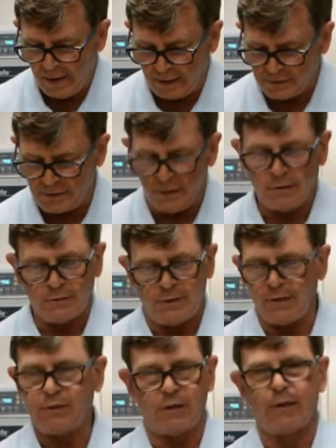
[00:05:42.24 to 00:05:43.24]
a single
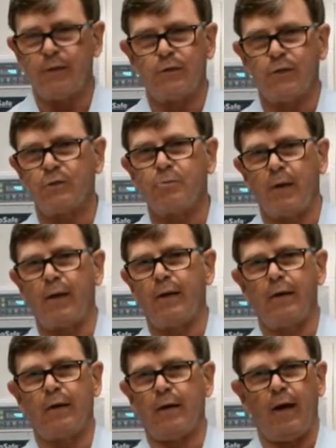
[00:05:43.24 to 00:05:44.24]
digit can just
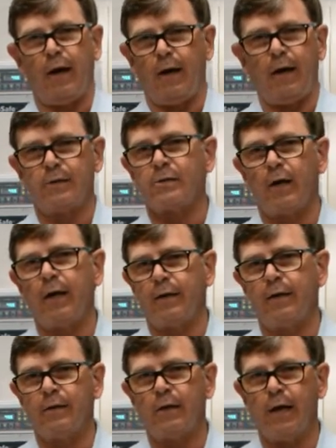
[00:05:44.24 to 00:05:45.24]
be
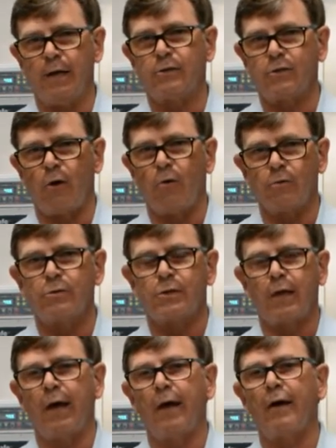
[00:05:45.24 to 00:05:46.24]
assigned its own
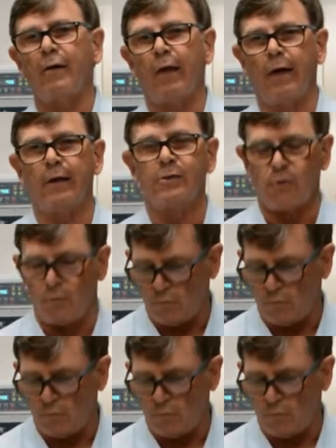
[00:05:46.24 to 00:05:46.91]
scale and its